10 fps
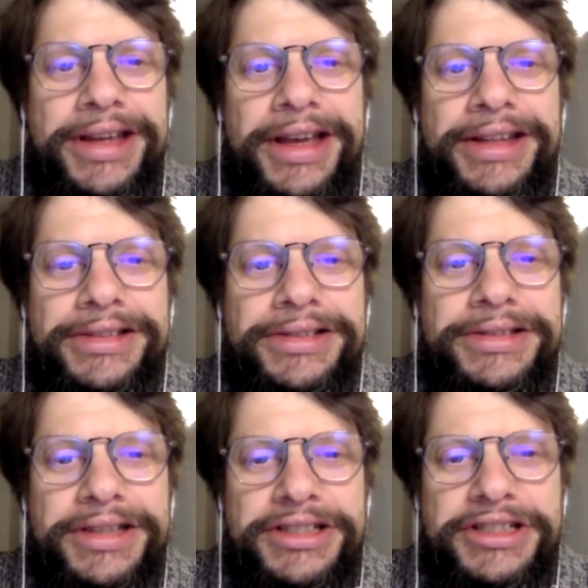
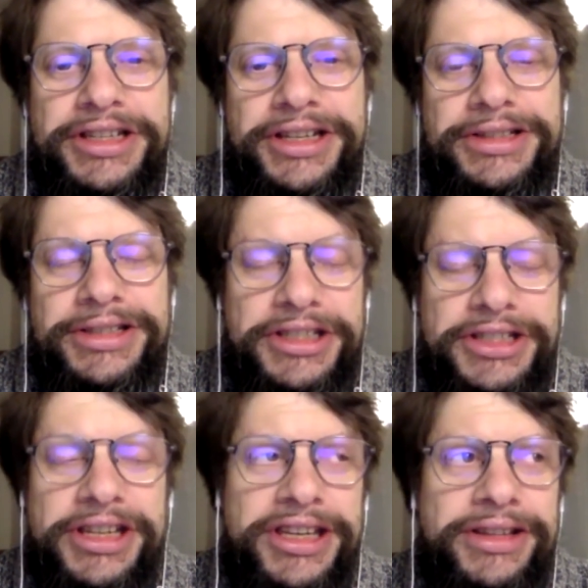and teaching,
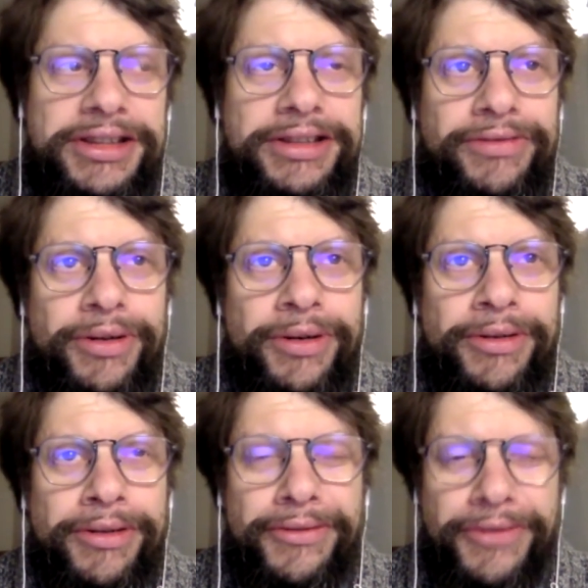teaching it
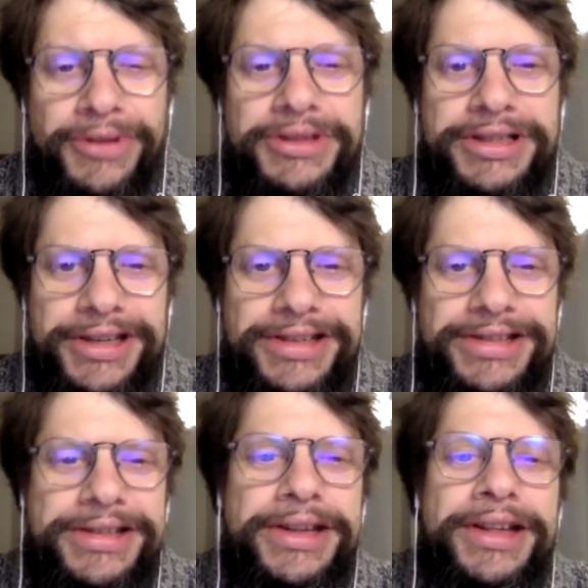for 40
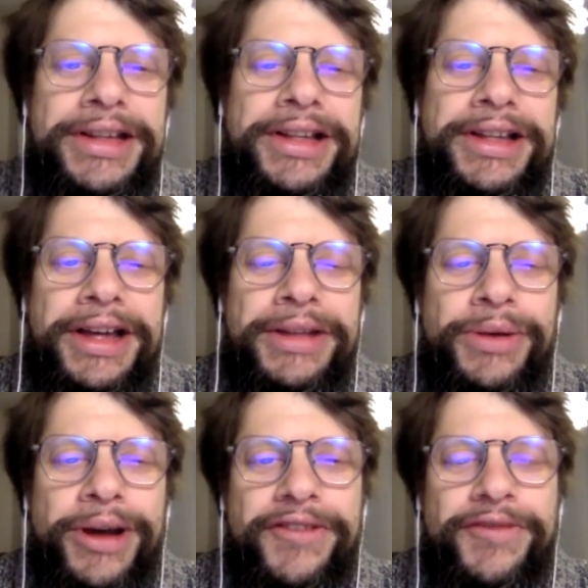years, mm-hmm. and
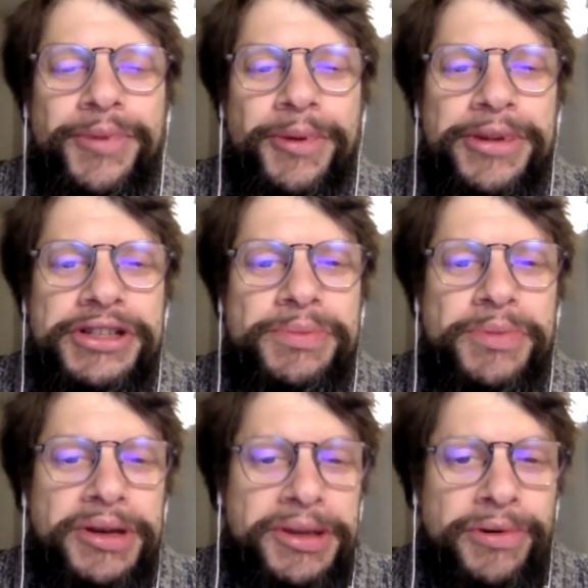you have published
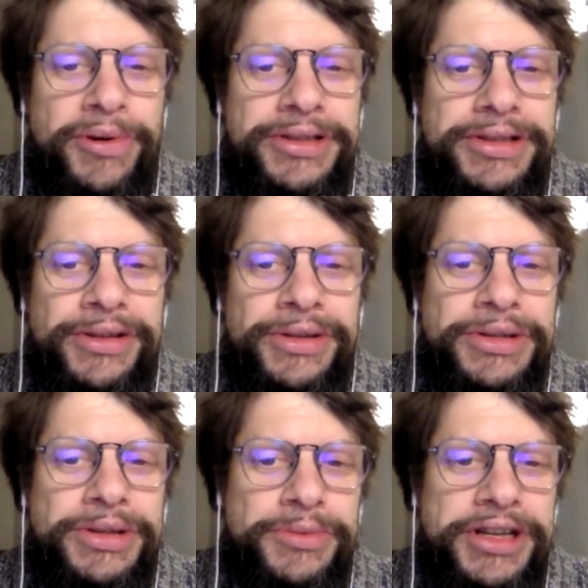many books on the
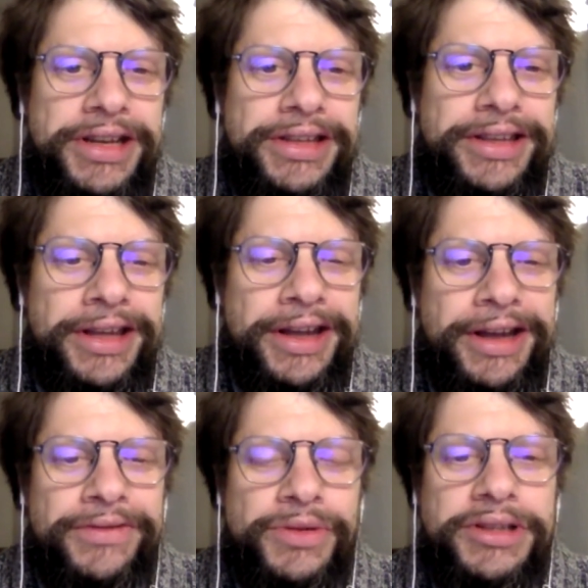subject and
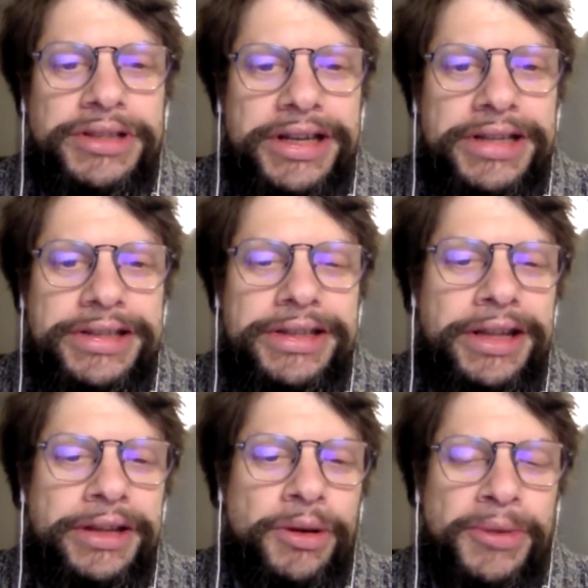have translated
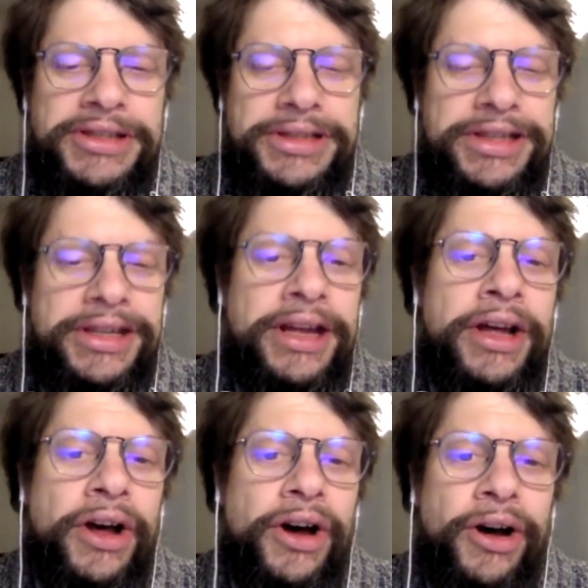and commented
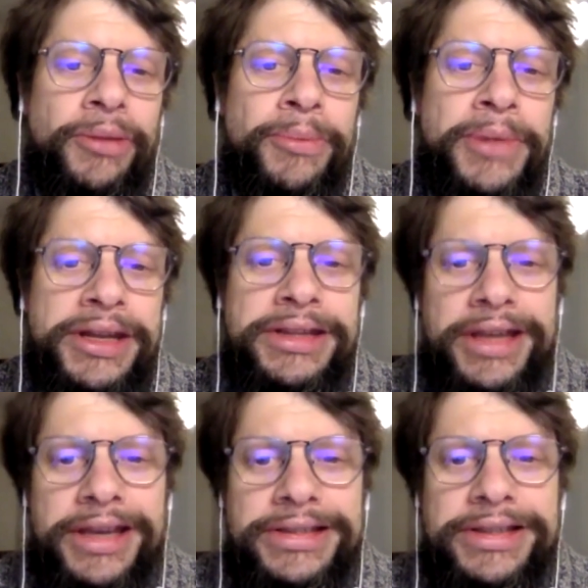on many
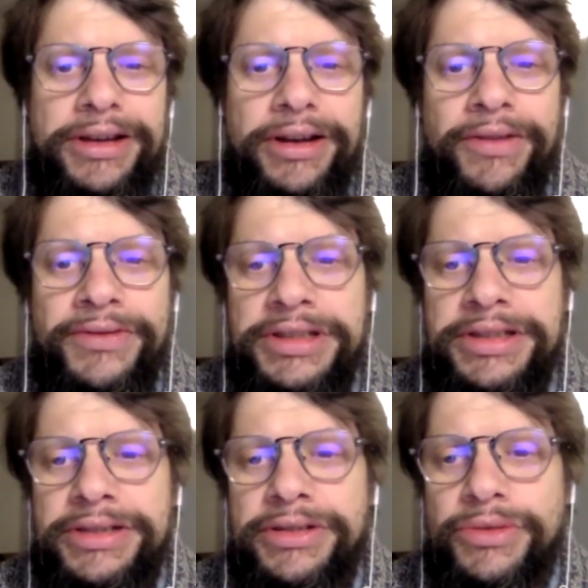texts of
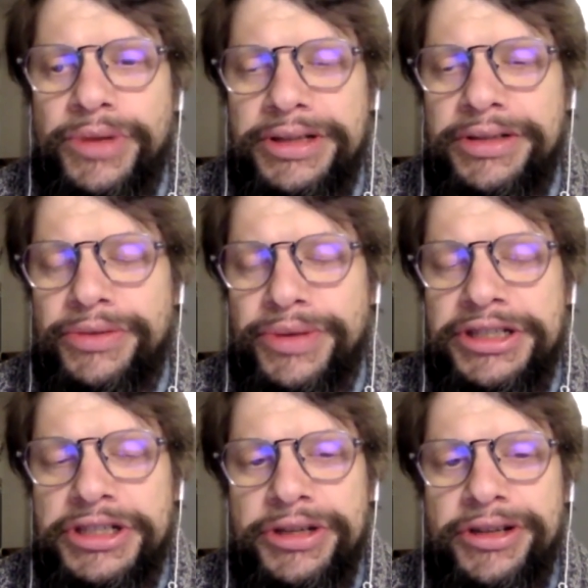this
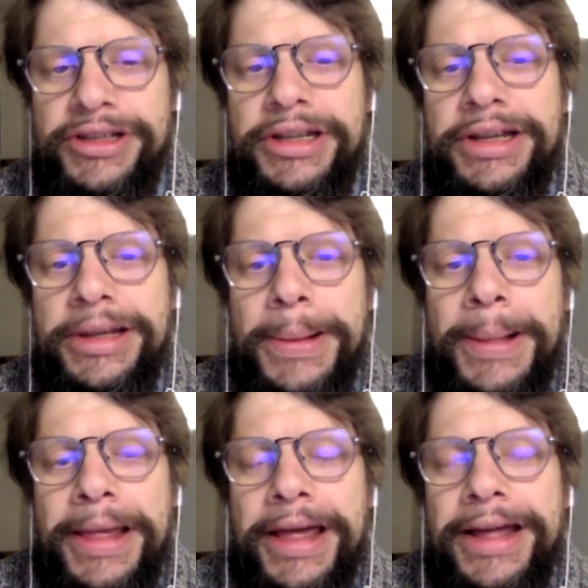tradition.
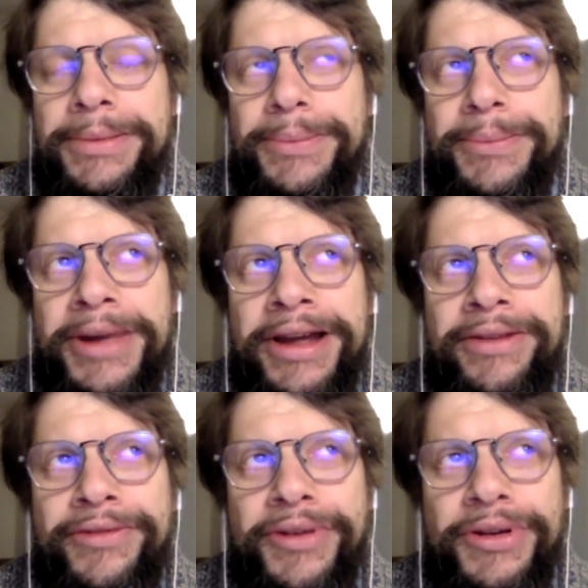And my
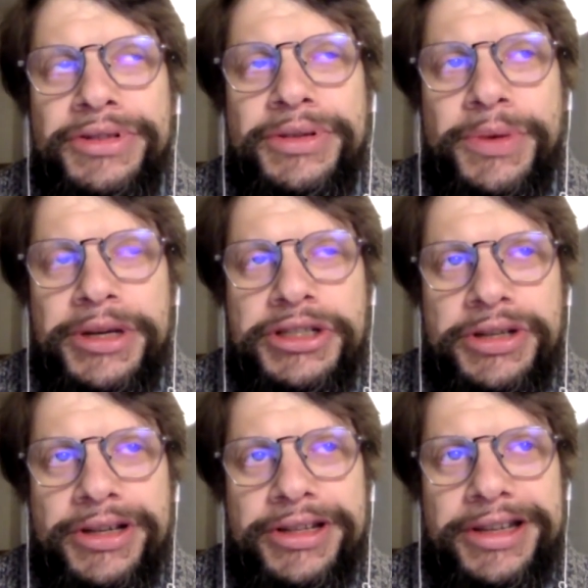first
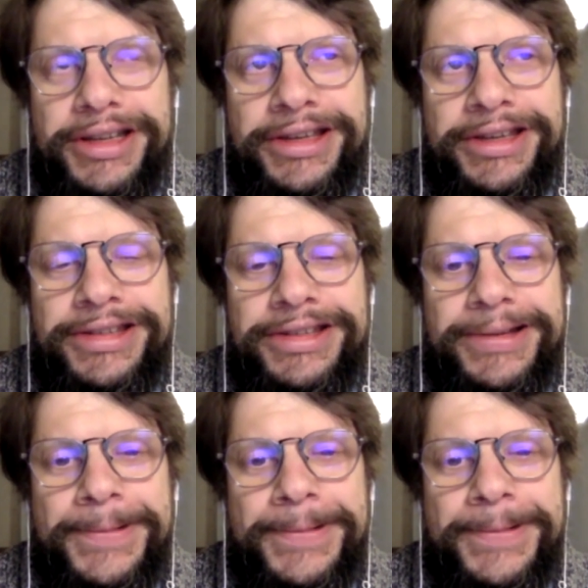question is